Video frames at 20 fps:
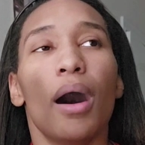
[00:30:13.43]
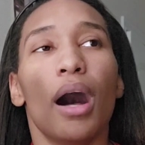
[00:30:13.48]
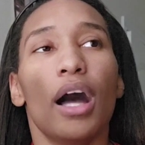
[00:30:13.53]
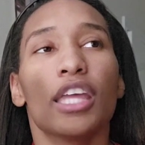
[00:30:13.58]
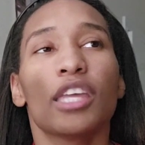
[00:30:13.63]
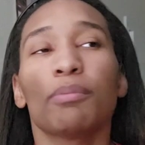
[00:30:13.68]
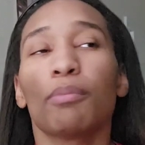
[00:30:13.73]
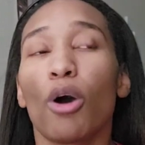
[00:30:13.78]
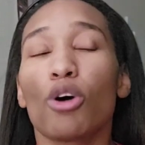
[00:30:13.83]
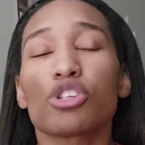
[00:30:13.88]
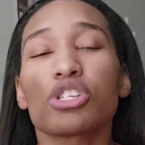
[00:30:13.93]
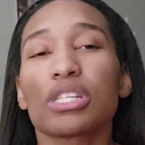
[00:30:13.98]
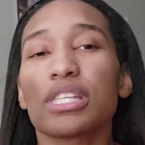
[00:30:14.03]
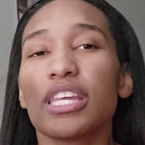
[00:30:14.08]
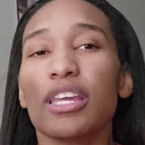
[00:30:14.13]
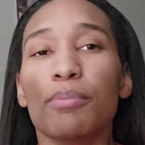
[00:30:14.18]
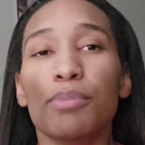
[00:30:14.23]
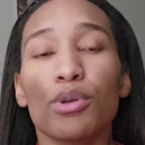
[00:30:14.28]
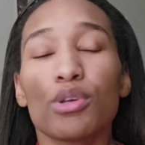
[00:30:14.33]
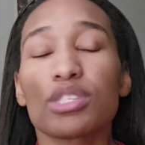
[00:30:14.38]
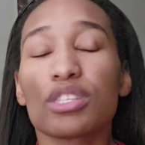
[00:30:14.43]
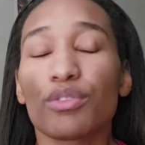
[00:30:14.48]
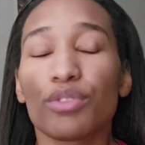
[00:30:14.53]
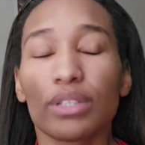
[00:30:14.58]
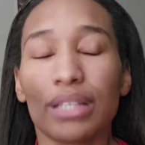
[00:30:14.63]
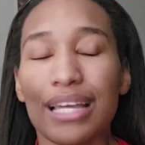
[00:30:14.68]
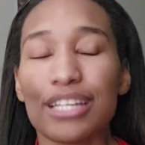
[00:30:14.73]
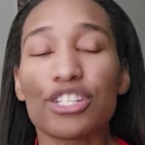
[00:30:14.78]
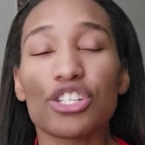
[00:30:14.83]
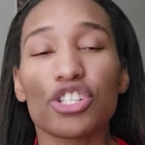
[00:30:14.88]
emotionally abusive
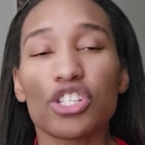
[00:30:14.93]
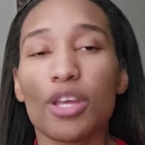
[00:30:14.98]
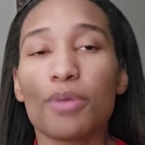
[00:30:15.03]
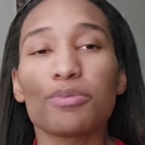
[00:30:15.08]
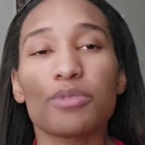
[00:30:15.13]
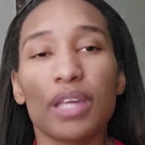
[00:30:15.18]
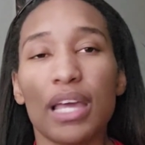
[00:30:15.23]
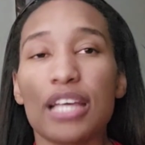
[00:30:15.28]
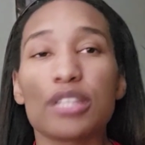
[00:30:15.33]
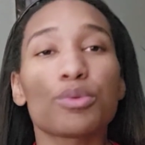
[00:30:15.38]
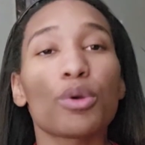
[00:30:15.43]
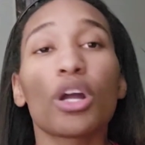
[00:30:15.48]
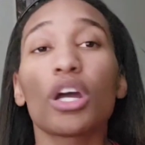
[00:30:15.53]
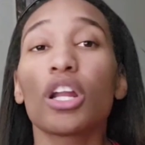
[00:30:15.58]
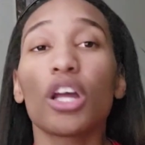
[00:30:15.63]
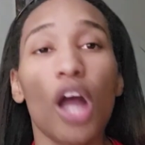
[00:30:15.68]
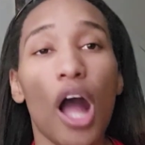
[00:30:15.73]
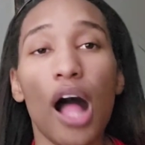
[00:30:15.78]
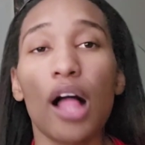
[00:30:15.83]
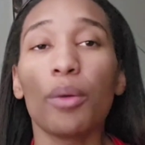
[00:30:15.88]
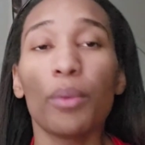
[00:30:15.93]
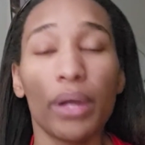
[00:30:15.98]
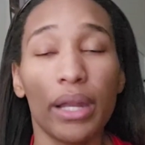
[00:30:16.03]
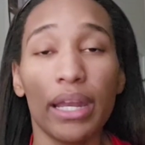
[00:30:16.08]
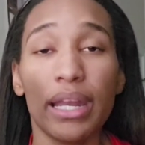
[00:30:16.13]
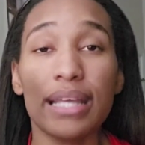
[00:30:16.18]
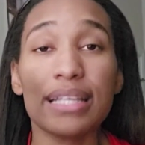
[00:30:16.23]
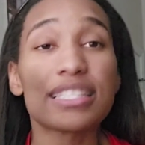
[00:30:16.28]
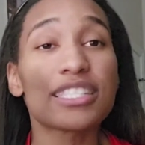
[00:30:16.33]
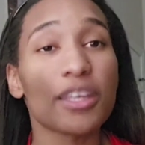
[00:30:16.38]
relationships, because we're gonna call it what it
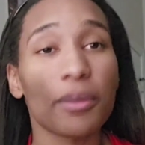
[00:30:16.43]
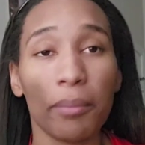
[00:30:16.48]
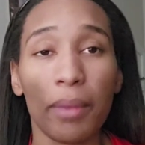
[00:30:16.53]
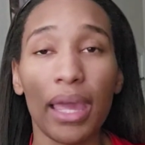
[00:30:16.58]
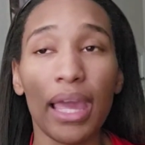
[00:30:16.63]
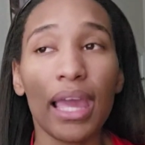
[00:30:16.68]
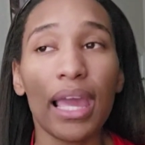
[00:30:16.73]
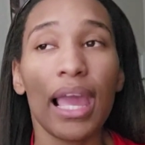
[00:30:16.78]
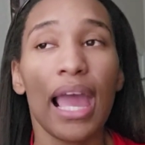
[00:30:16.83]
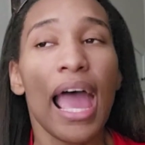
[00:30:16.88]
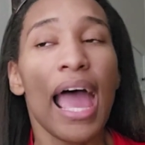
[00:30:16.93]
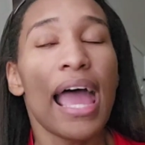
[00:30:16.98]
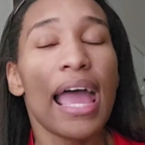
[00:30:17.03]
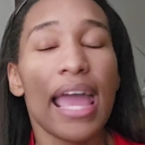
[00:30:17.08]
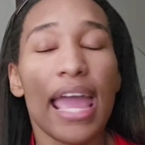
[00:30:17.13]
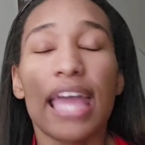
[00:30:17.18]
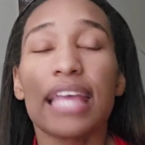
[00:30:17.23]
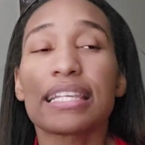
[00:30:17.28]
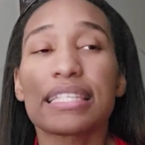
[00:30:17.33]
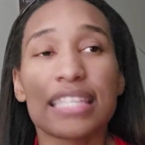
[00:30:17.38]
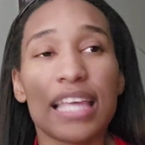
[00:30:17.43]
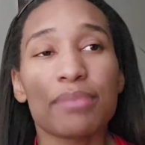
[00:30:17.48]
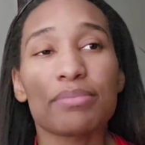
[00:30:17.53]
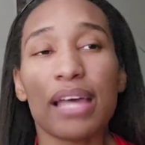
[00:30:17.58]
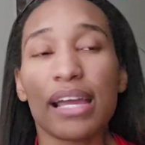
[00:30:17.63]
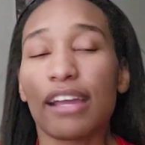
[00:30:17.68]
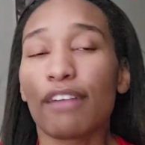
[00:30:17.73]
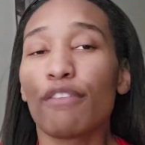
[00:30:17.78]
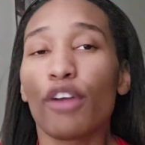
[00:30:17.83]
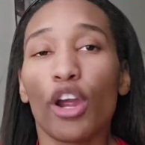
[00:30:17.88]
is. To me, it seems
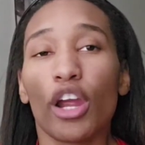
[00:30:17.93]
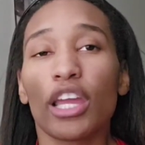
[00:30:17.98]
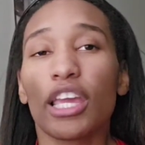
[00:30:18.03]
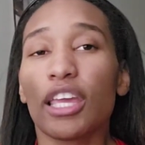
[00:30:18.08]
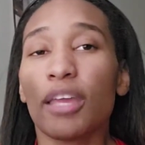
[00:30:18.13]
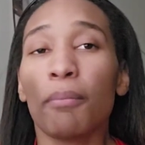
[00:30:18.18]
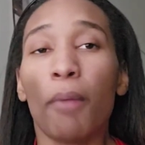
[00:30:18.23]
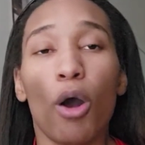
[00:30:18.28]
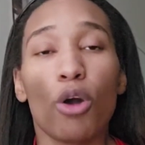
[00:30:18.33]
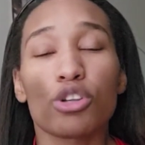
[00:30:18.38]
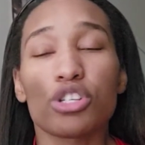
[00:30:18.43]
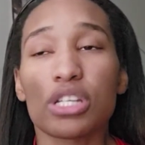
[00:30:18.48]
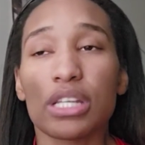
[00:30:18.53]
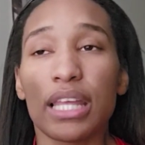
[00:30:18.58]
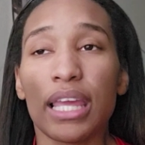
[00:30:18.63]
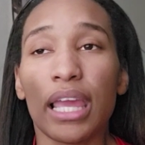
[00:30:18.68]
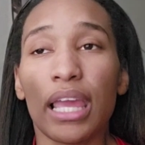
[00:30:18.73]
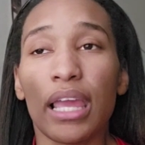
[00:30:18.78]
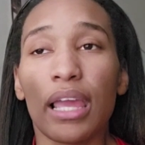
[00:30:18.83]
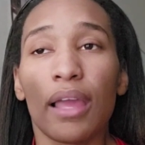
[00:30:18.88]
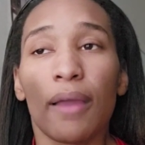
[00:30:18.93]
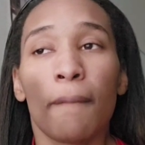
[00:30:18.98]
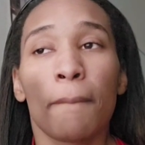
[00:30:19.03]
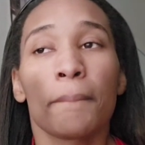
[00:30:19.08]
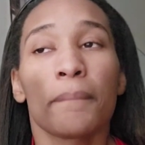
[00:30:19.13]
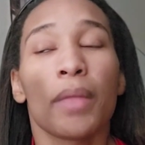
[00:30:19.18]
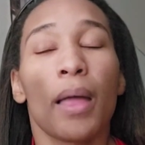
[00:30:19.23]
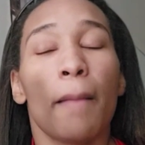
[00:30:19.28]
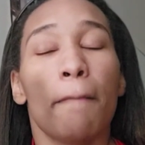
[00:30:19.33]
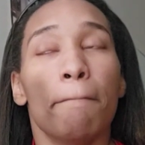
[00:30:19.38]
like a very emotionally,
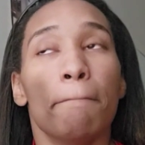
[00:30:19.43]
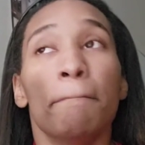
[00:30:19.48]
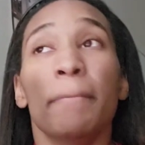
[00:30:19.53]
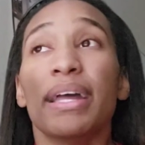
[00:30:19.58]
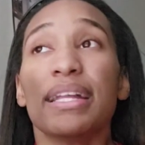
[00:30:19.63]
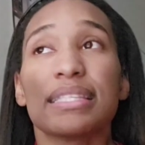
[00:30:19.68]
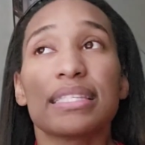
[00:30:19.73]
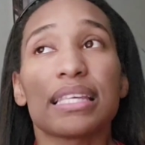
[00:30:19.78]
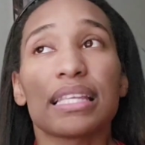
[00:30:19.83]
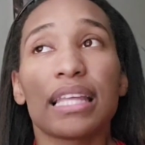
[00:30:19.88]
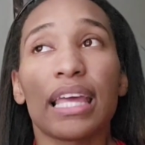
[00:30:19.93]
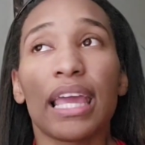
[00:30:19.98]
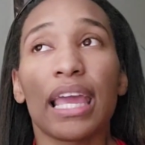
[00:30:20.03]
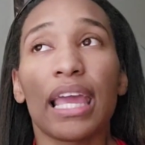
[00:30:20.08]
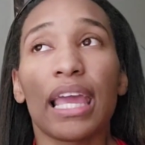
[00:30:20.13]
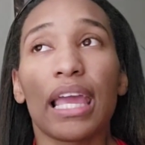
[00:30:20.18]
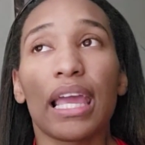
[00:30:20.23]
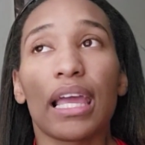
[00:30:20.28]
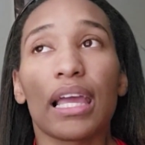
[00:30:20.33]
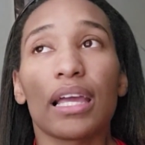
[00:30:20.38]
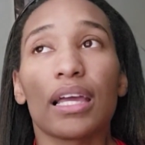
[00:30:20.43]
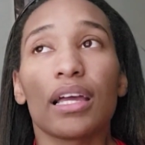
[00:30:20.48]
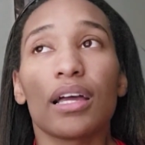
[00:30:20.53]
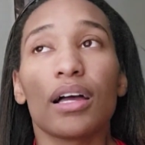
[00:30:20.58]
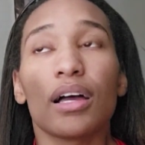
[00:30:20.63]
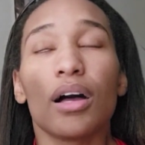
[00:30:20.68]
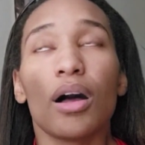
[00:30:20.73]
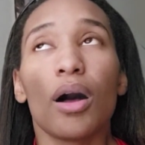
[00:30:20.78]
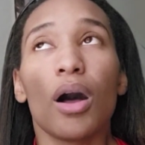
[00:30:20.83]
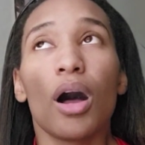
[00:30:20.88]
mentally
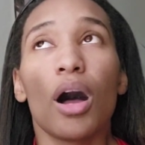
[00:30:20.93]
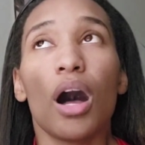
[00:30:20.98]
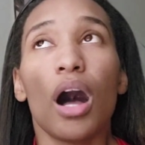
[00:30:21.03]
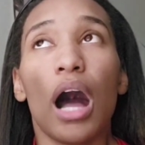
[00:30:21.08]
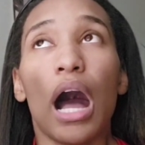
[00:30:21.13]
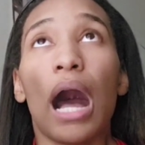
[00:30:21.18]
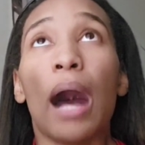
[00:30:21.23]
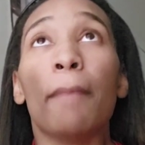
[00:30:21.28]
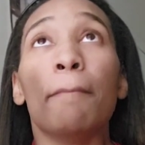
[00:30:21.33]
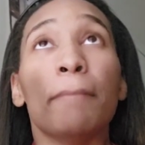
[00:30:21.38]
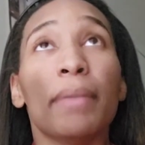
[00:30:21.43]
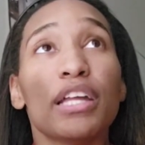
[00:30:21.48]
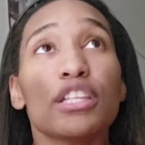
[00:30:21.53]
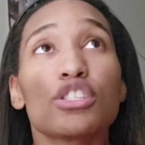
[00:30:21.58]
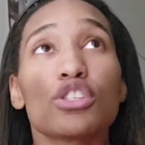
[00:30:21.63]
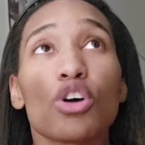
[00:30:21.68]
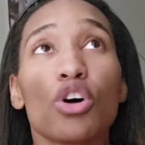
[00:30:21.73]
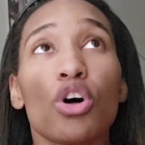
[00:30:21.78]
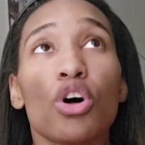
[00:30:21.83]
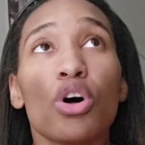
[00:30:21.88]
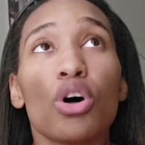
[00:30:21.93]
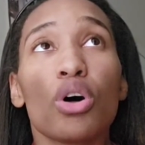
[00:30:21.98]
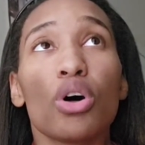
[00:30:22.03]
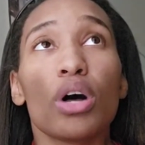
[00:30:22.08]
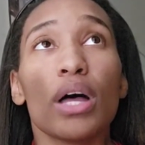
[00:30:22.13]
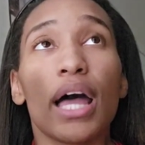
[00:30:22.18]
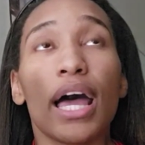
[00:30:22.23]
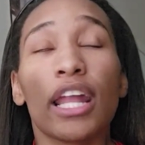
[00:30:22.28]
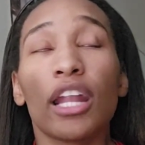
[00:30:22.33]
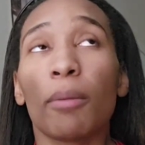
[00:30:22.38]
a
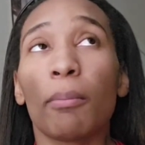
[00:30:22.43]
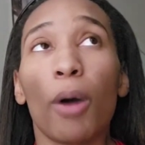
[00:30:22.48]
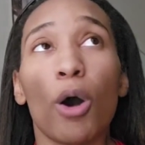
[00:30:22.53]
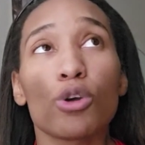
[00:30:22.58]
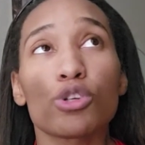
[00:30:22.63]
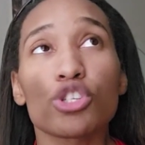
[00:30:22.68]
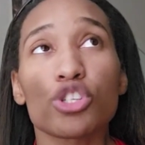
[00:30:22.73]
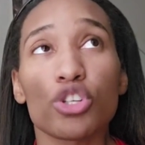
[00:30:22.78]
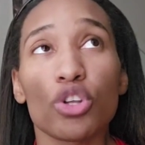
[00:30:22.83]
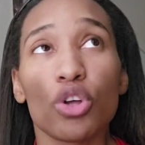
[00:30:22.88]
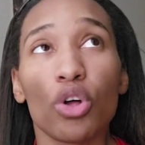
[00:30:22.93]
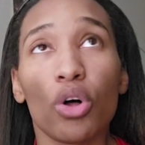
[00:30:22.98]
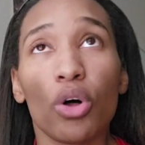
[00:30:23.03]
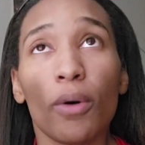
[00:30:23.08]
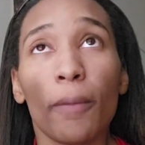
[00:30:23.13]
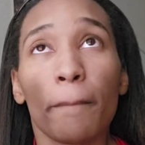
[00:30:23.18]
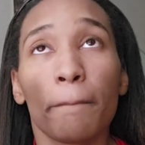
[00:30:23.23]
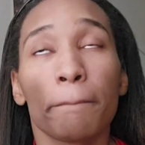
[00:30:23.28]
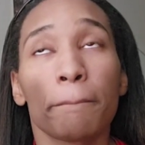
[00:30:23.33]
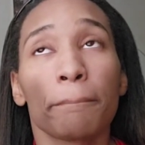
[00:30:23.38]
mental and emotional